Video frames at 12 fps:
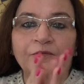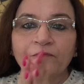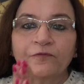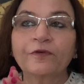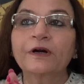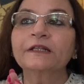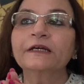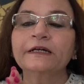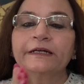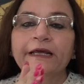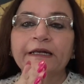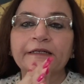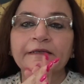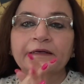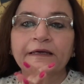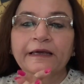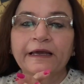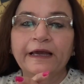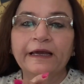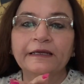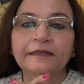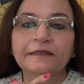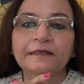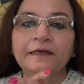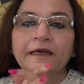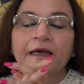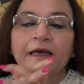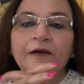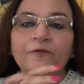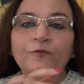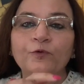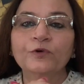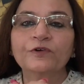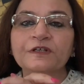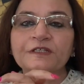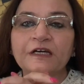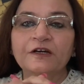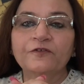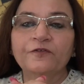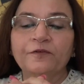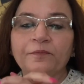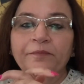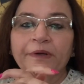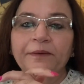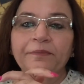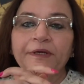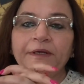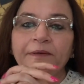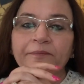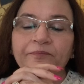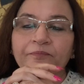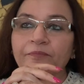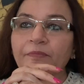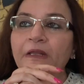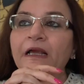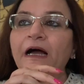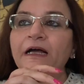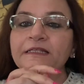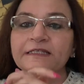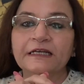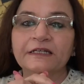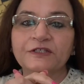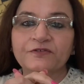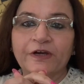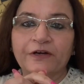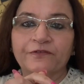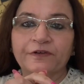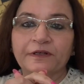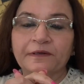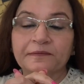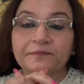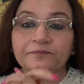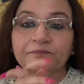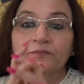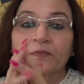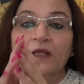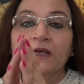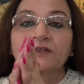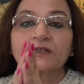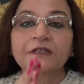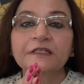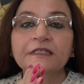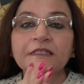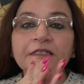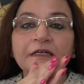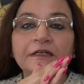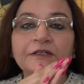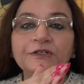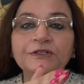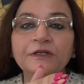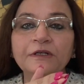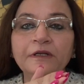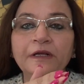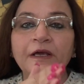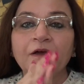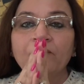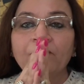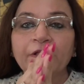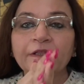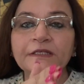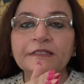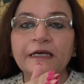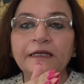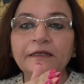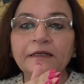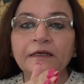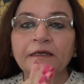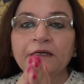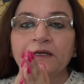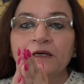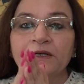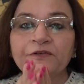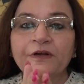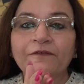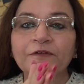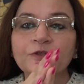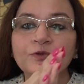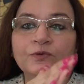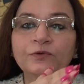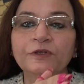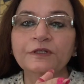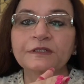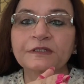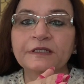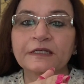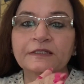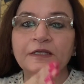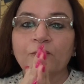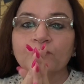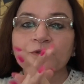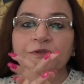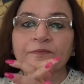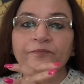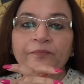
further debt and food reserve may be unsatisfactory. So this is the condition when the Sun travels through the 6th house.